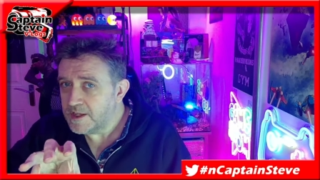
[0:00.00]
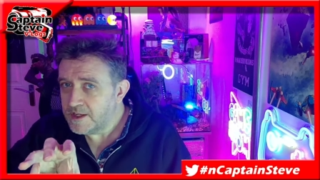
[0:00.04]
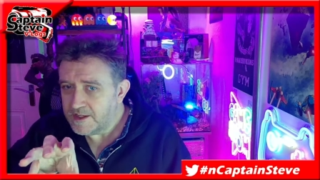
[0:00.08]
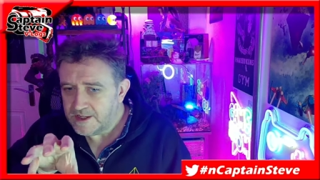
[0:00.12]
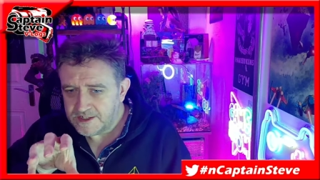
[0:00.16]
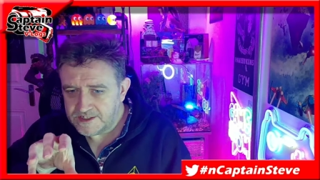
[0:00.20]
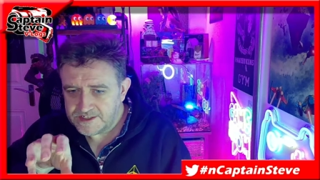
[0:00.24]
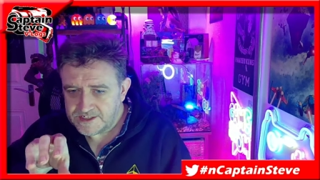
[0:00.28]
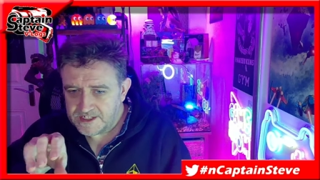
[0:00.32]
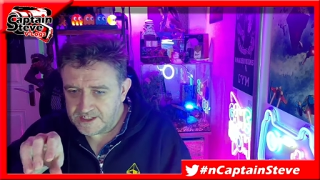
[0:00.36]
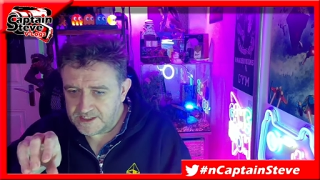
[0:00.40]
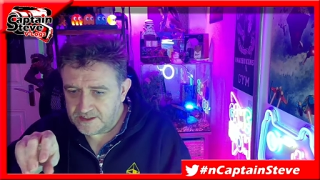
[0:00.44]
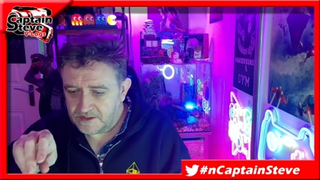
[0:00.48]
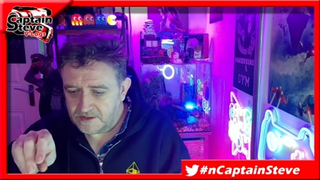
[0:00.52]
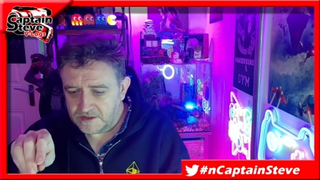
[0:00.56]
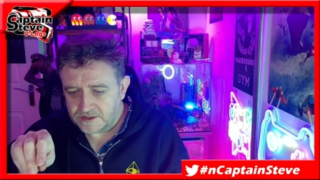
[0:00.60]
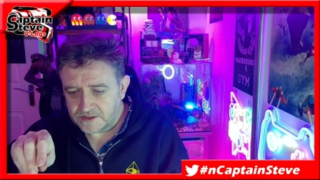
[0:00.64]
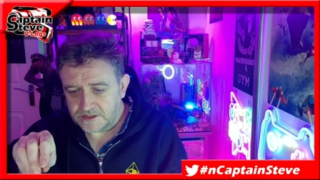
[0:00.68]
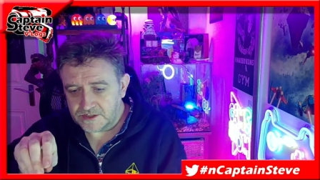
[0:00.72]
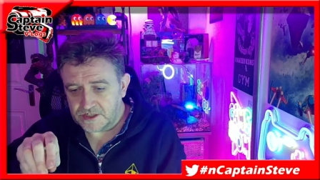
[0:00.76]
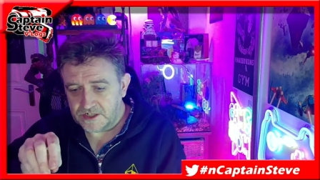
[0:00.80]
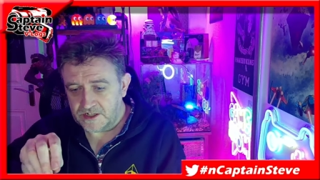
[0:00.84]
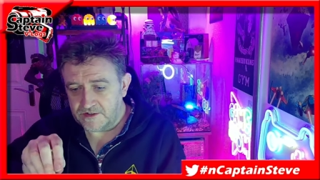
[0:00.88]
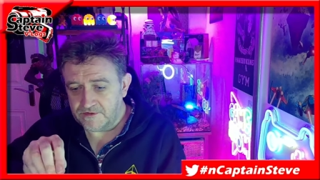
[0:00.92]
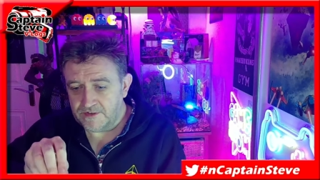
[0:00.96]
is they could
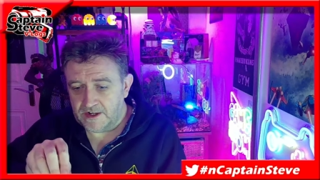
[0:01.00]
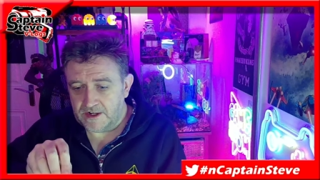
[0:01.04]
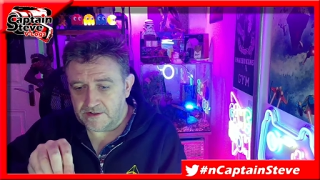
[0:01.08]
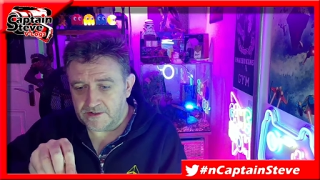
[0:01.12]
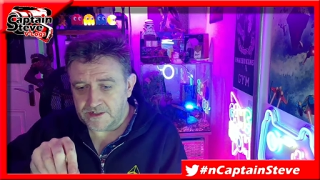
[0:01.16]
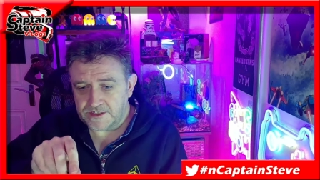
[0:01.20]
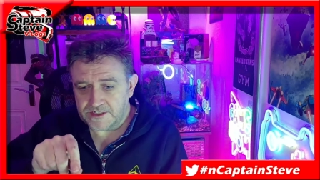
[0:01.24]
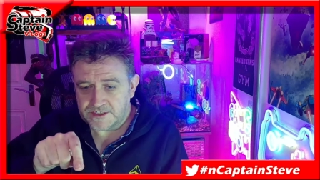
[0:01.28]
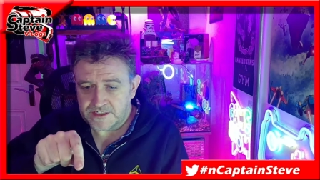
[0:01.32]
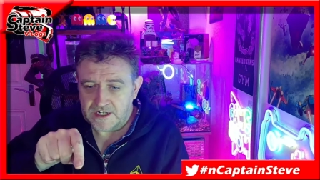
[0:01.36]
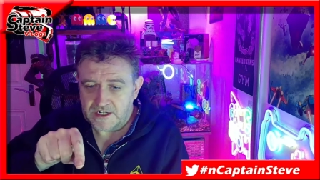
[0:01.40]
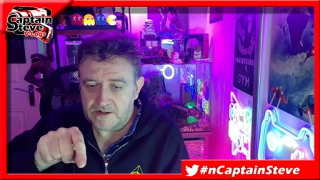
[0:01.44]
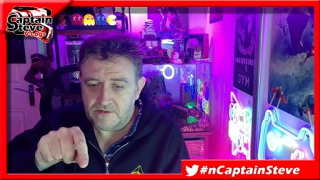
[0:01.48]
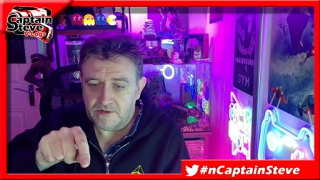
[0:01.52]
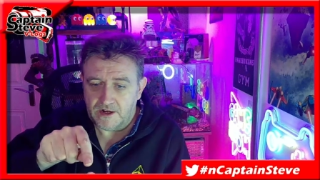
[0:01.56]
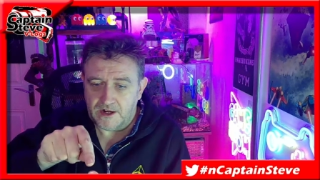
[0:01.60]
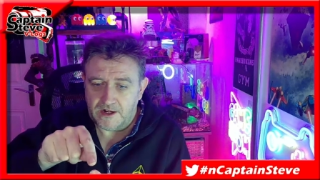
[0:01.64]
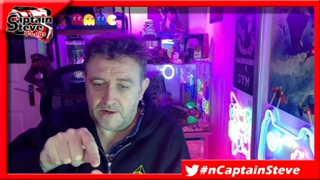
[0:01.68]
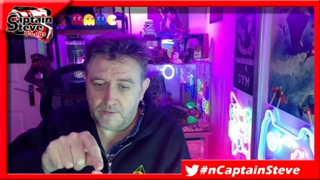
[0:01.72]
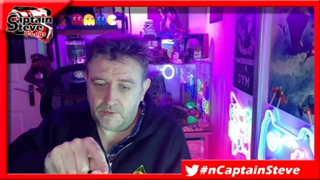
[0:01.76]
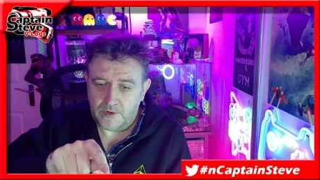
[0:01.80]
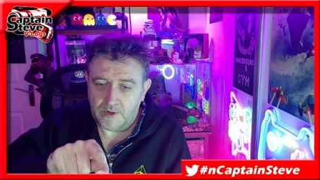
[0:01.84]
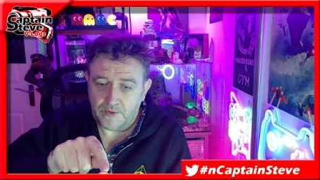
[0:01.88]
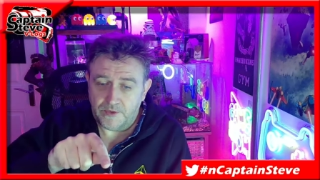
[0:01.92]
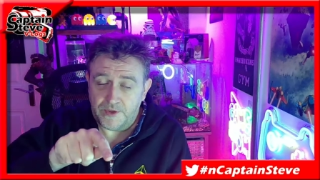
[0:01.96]
turn around and say,
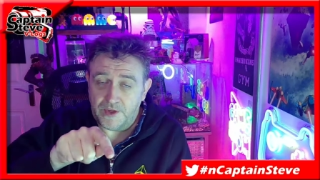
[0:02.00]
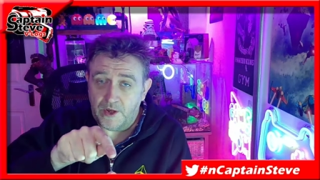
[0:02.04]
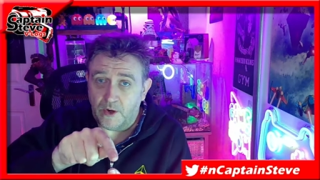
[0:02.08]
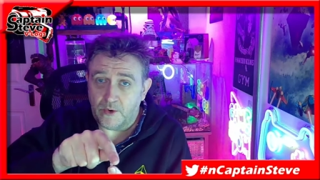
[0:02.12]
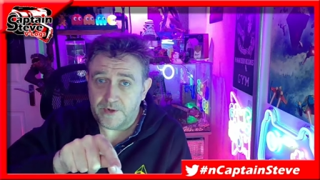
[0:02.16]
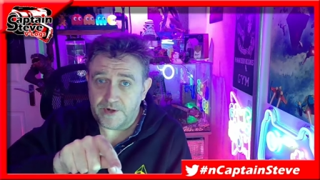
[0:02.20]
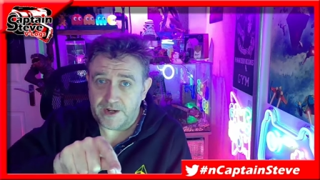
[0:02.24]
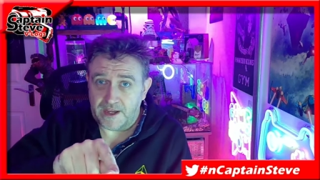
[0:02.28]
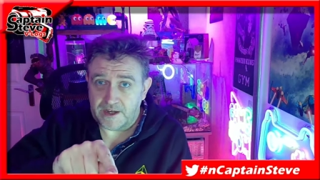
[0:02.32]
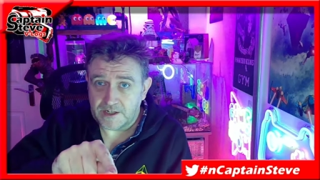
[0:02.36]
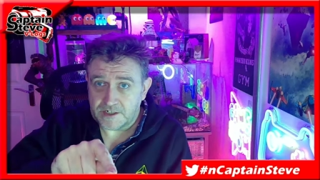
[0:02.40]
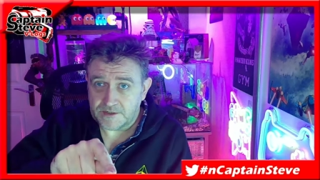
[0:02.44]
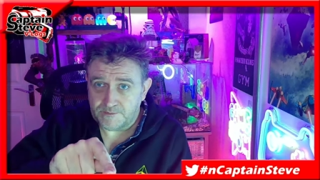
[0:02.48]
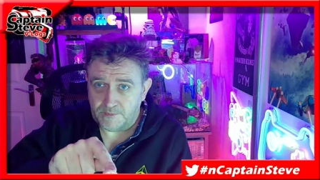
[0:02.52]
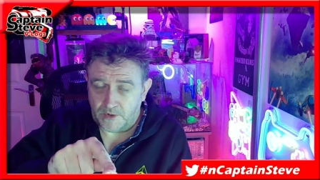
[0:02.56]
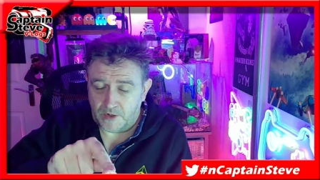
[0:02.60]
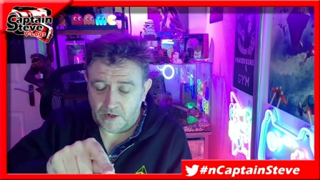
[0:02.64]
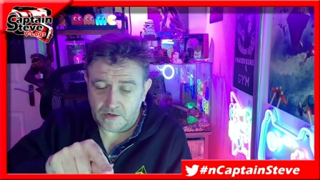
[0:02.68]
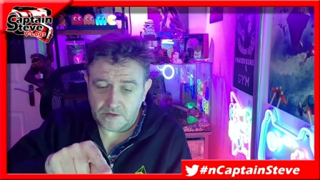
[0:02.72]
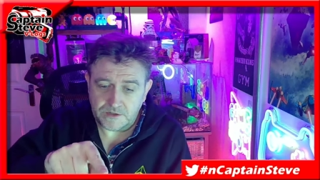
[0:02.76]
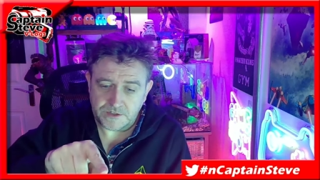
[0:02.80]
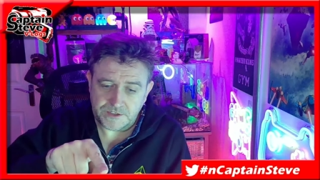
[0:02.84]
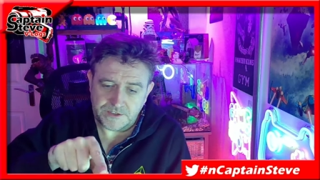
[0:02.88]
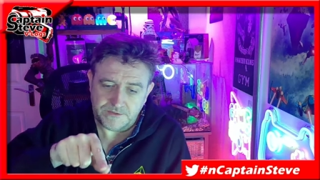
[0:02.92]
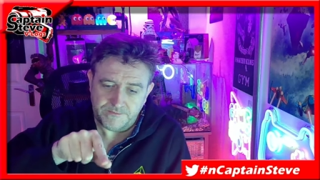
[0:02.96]
right, well, the old
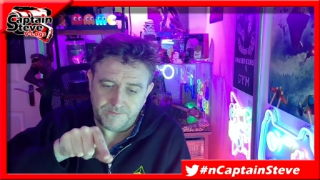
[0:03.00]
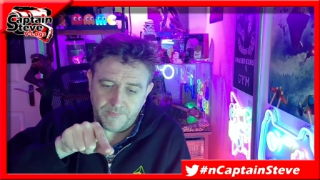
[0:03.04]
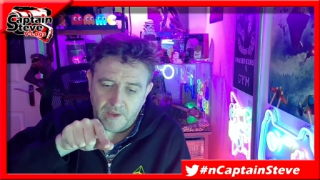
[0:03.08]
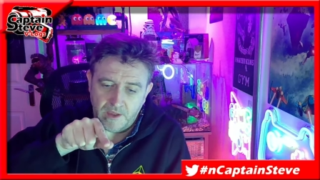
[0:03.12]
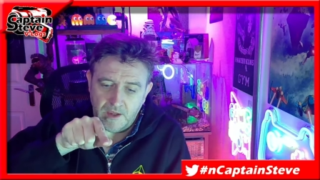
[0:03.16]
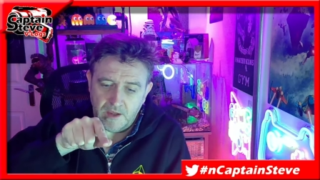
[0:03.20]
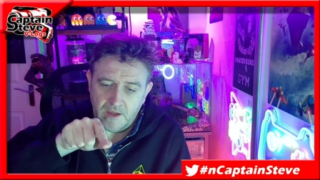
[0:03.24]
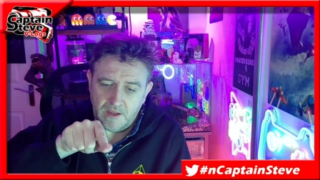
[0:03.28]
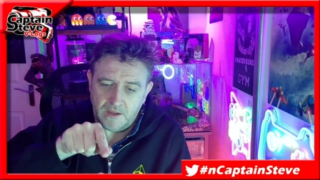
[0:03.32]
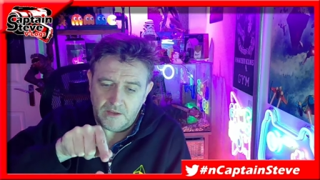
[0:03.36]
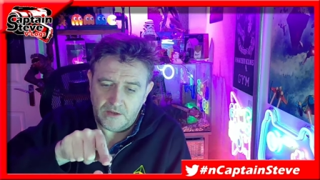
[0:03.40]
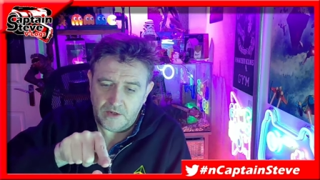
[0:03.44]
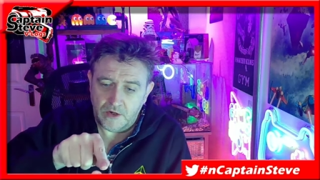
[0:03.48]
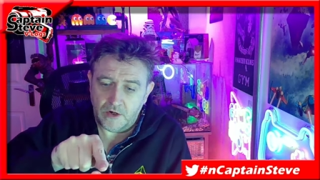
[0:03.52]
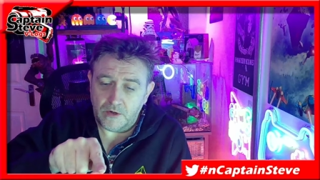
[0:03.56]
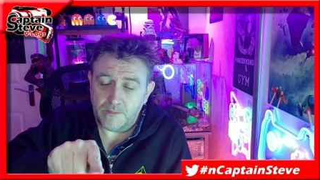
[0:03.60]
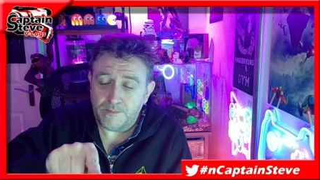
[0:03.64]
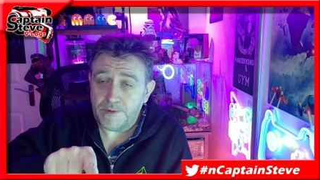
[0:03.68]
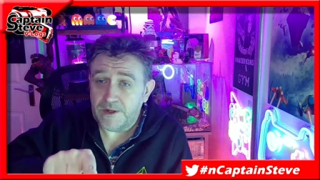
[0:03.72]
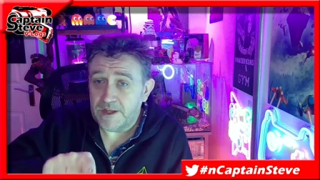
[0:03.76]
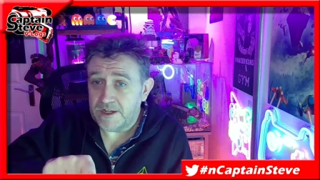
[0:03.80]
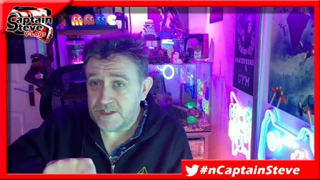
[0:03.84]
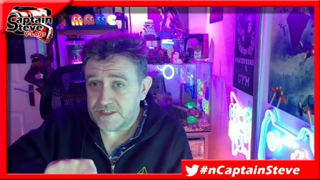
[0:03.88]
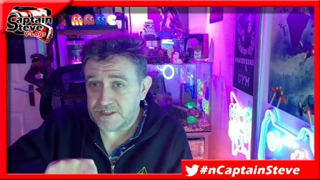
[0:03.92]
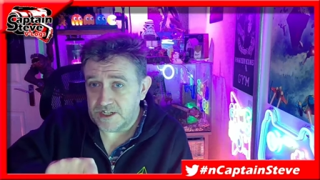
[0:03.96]
Xbox, the old
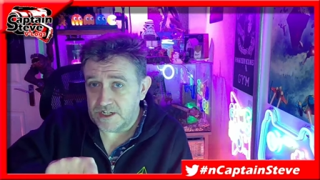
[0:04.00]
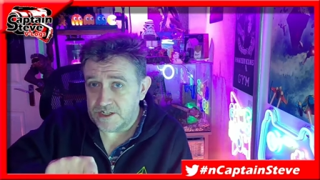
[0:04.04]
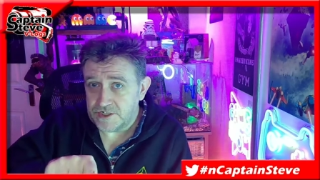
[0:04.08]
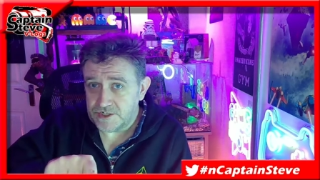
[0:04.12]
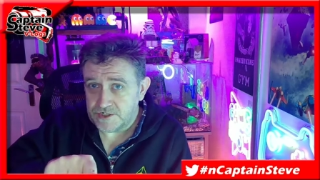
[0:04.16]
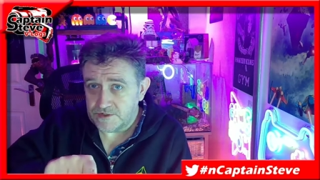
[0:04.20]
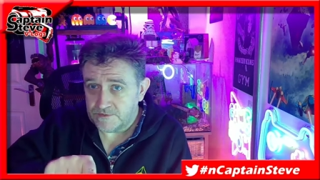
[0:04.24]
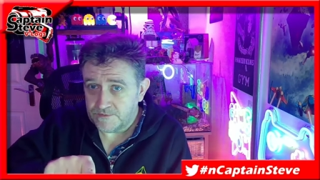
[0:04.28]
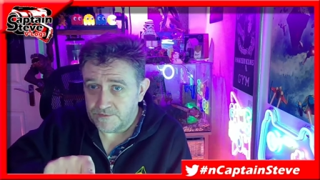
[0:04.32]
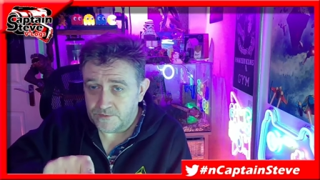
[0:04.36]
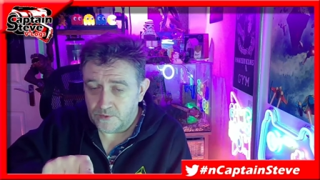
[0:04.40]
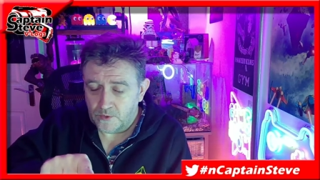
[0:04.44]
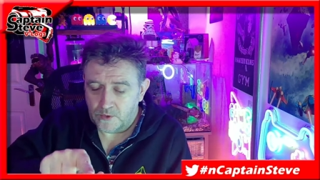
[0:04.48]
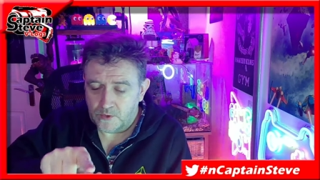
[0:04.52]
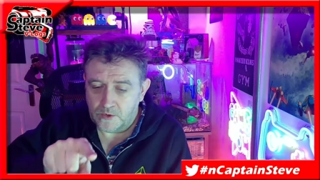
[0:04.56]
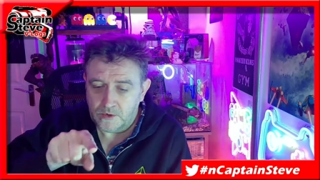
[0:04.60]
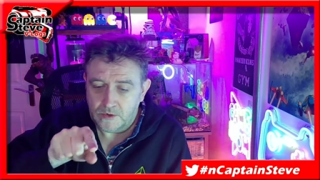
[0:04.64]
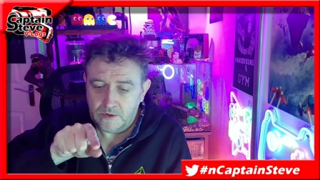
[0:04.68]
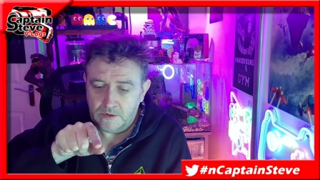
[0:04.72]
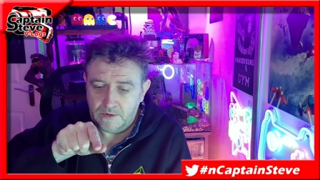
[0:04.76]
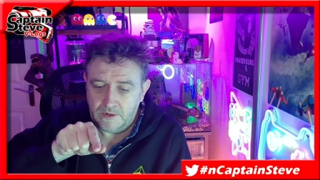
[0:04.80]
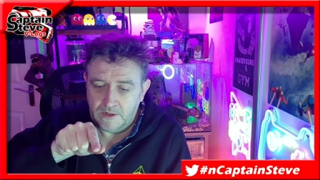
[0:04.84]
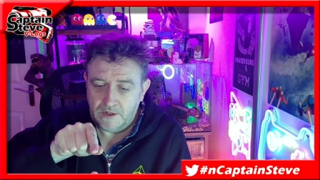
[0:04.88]
PlayStation four,